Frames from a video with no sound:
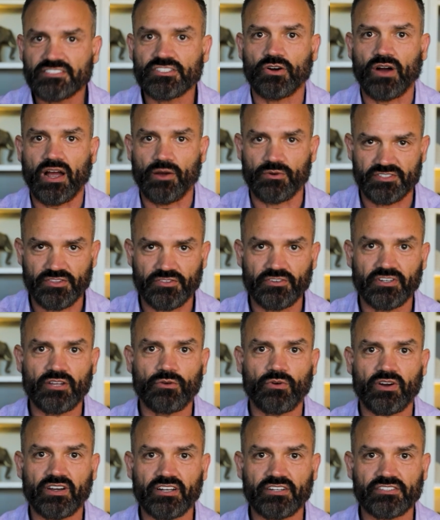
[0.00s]
so. I was
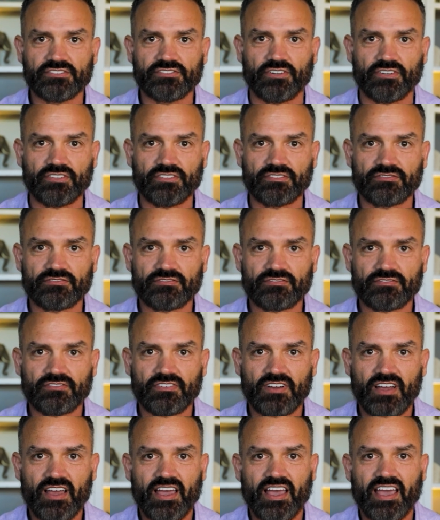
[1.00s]
31 years old,
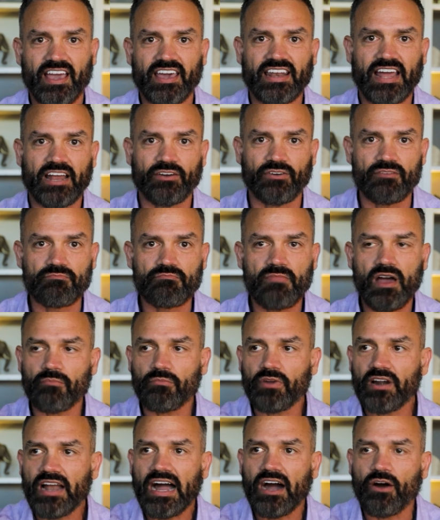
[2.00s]
and I
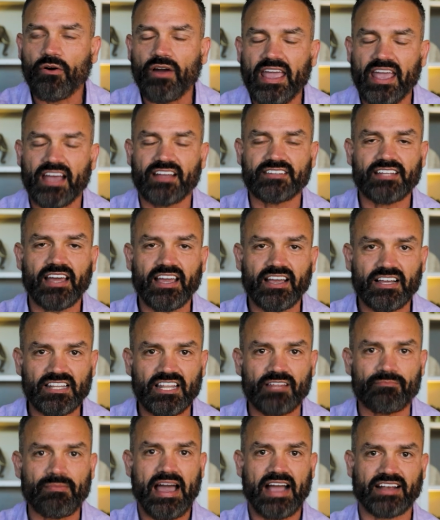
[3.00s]
remember how
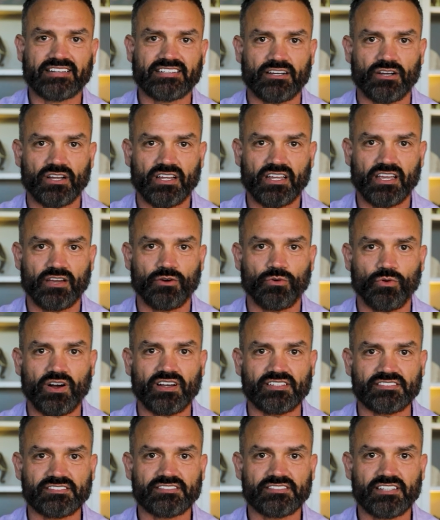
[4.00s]
anticlimactic it
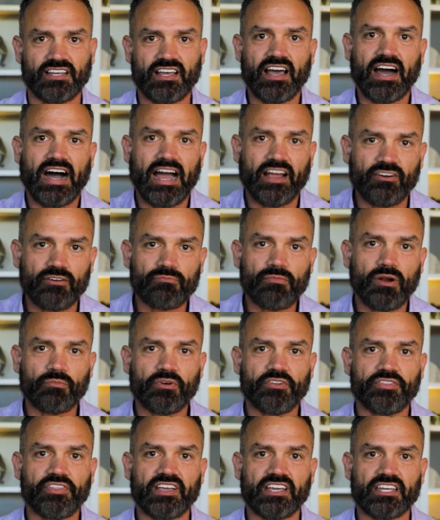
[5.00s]
was. I
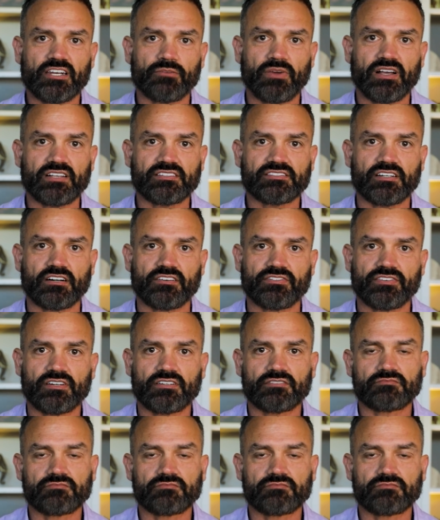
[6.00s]
remember thinking to myself,